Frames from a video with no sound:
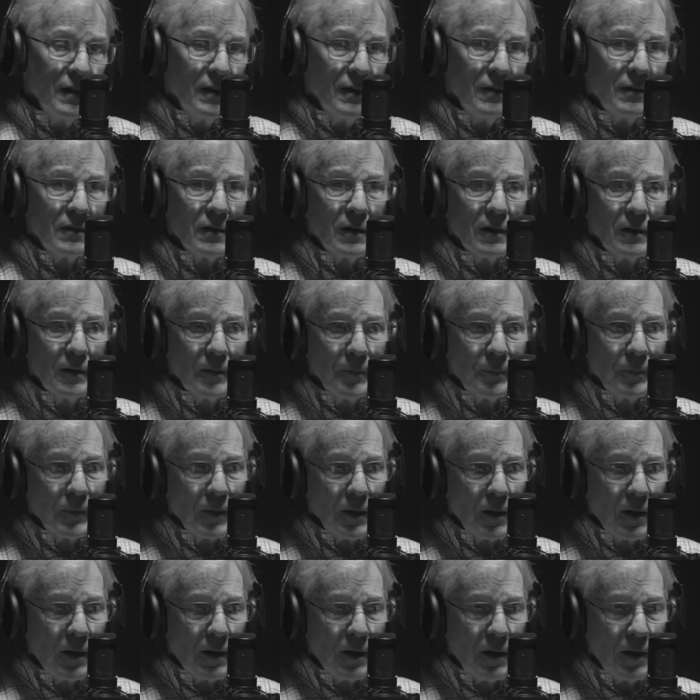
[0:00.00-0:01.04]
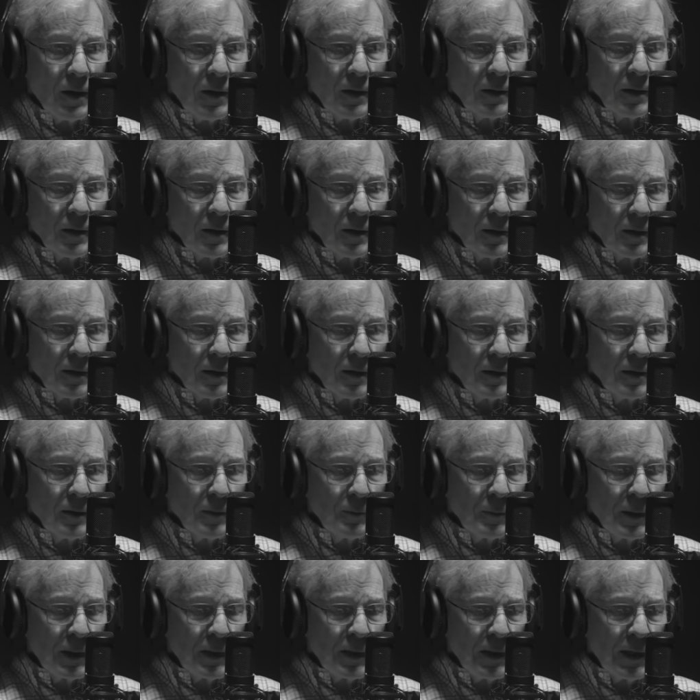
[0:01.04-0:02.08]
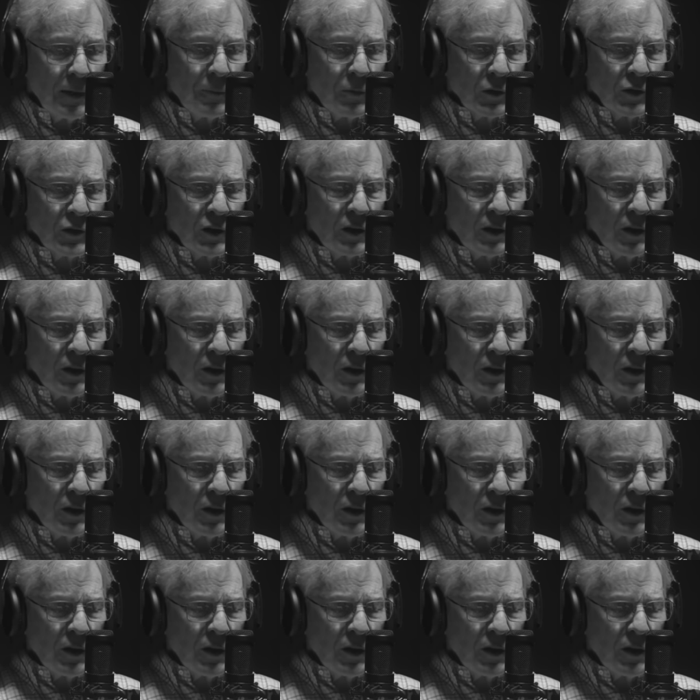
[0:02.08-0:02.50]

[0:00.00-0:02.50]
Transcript: So, but it was